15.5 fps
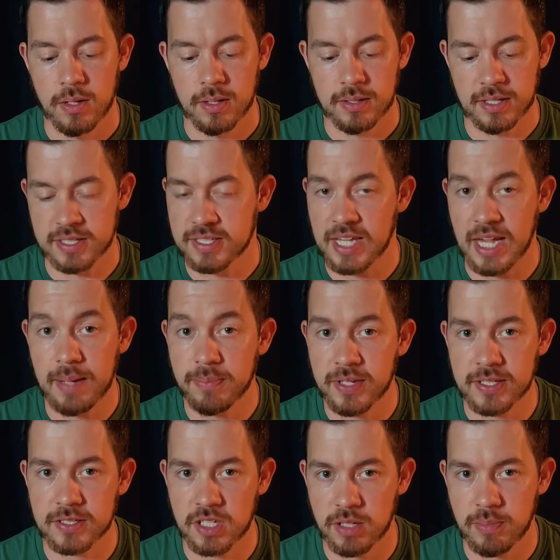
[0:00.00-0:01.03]
The same
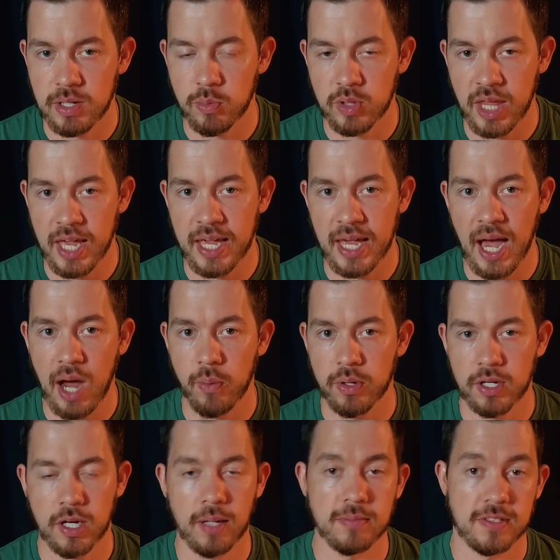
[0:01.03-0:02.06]
thing's going to be with AI when
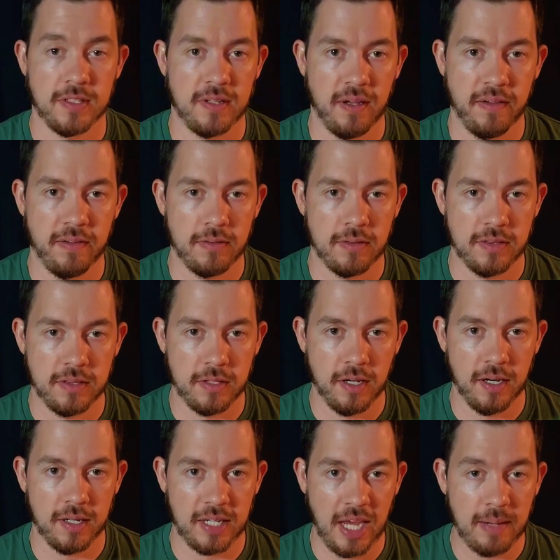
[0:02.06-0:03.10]
it comes to
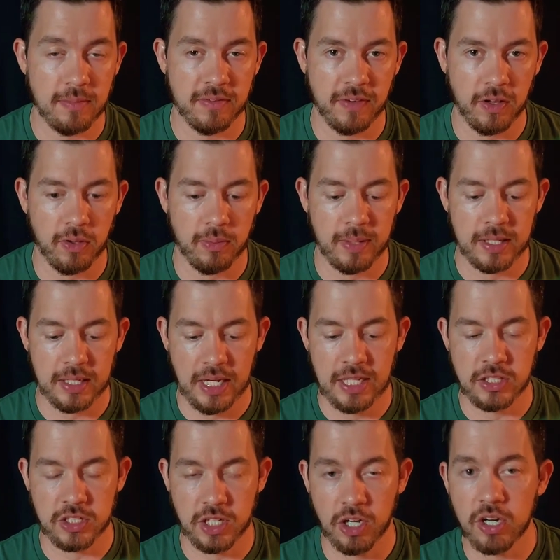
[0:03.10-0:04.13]
game development.
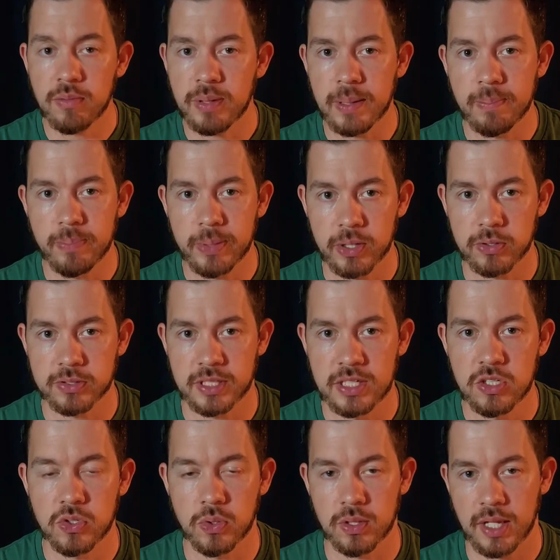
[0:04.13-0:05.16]
It's going to be built
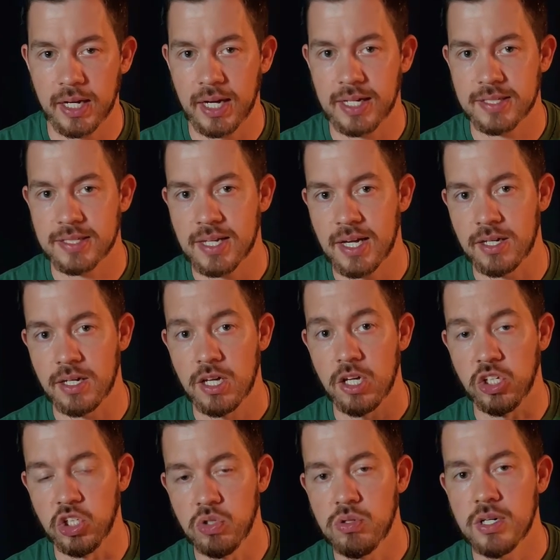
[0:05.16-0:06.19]
into it. Like I said,
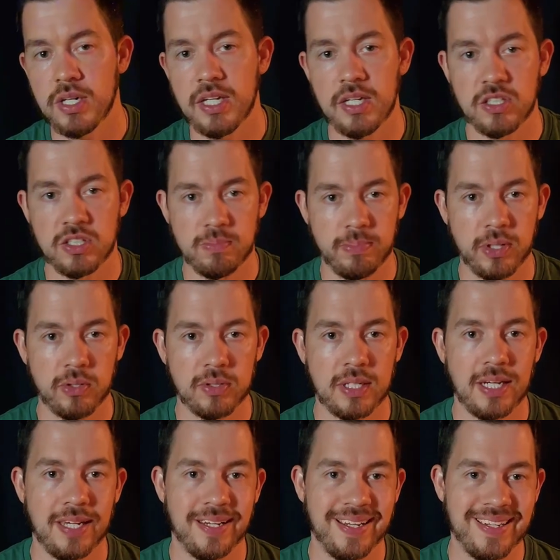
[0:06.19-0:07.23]
Unity is
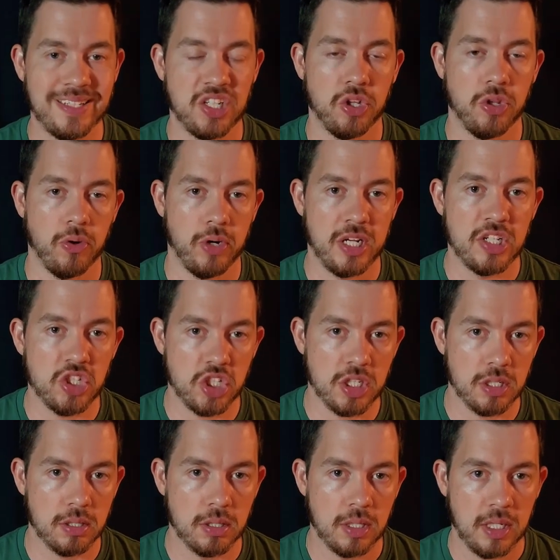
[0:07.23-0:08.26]
building it into their engine.
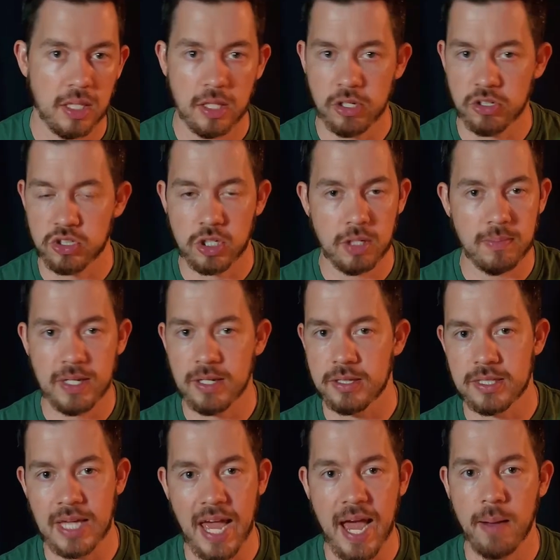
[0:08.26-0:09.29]
There's going to be a
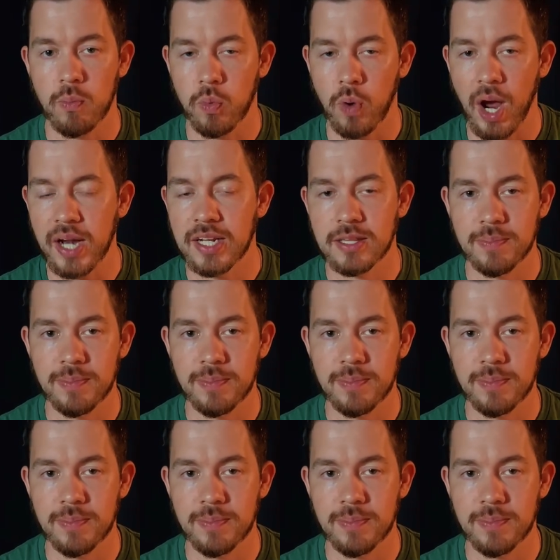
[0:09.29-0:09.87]
tab right at the